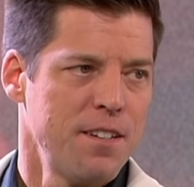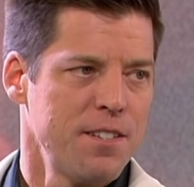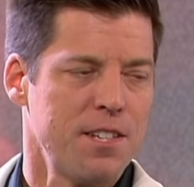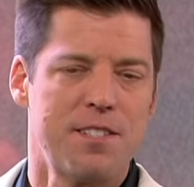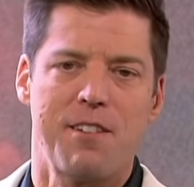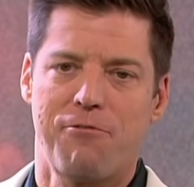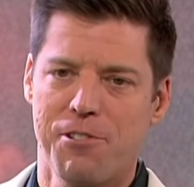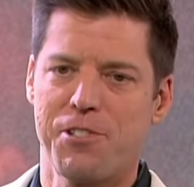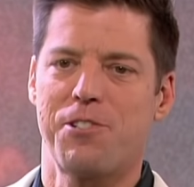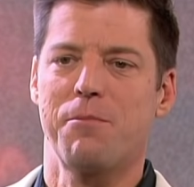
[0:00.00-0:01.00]
since the
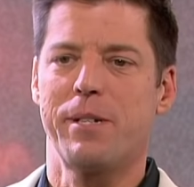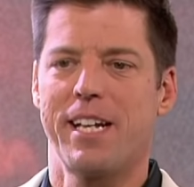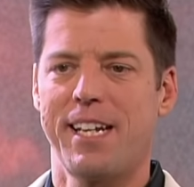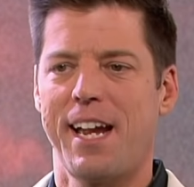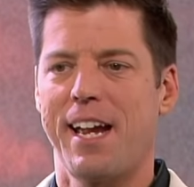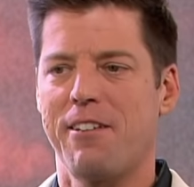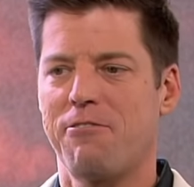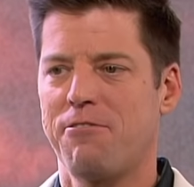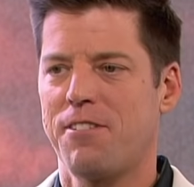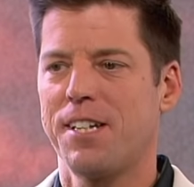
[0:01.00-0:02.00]
first sermon I
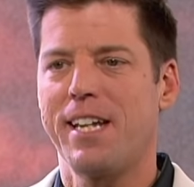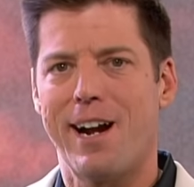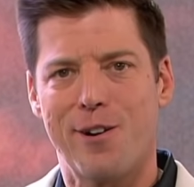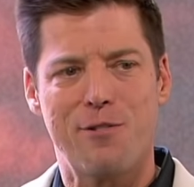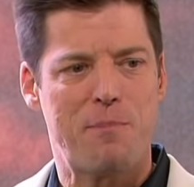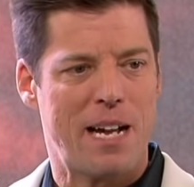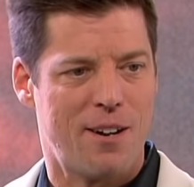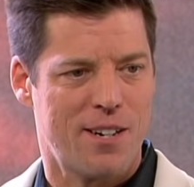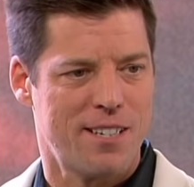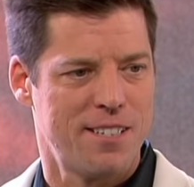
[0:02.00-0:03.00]
gave on the Hour of
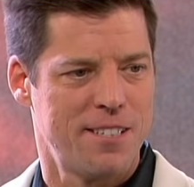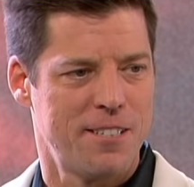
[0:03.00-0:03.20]
Power.